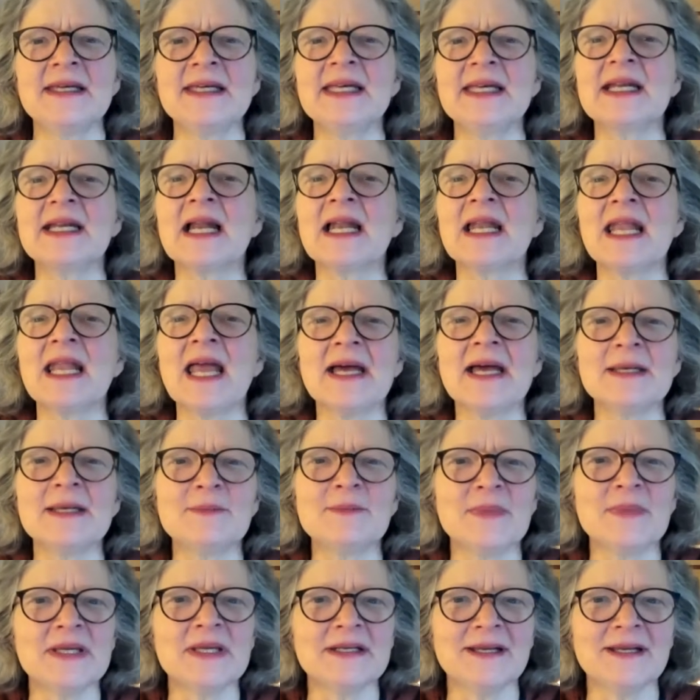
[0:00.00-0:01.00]
in
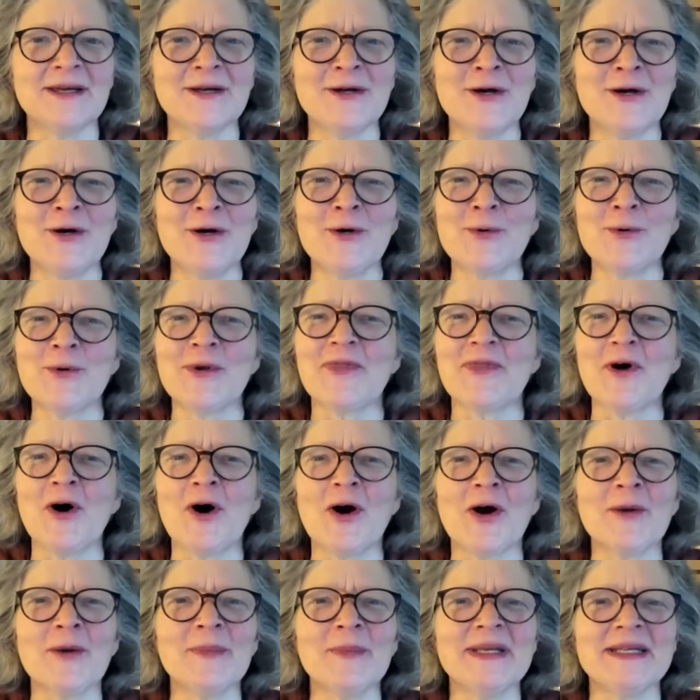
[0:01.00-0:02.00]
alignment with the
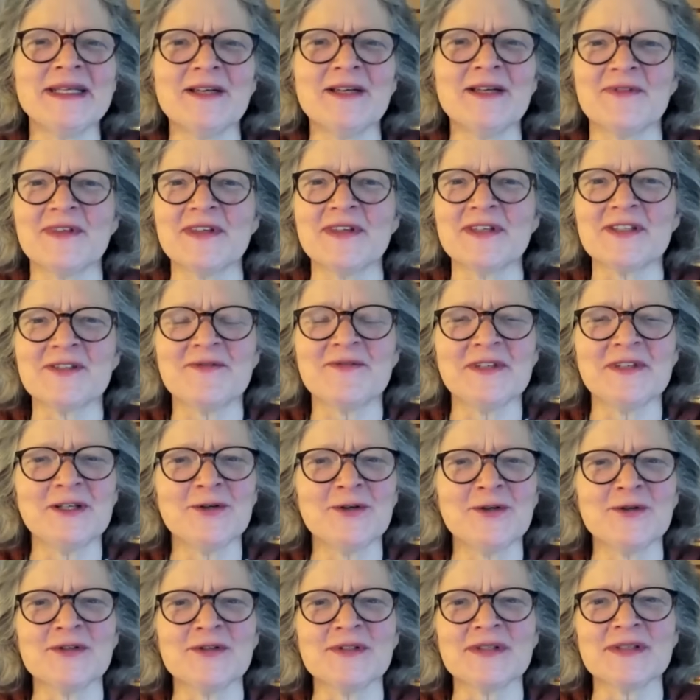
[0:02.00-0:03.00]
harmony of the
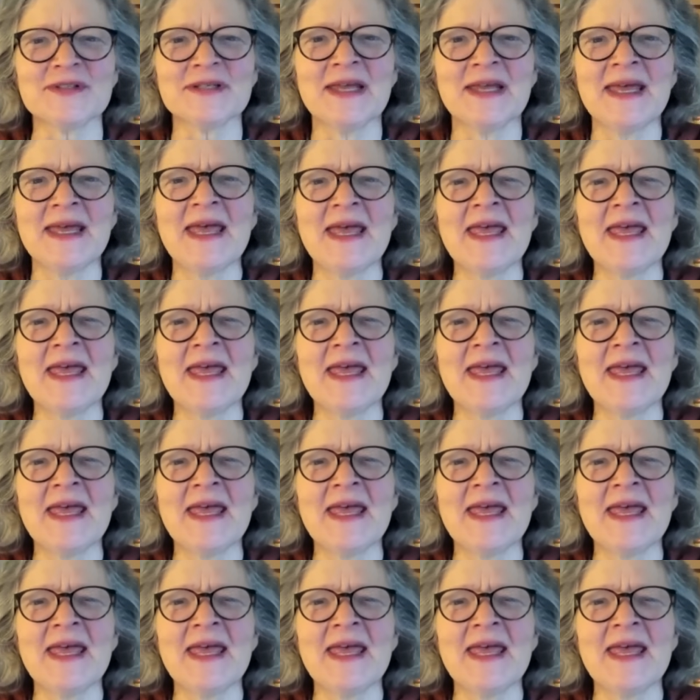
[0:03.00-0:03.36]
spheres,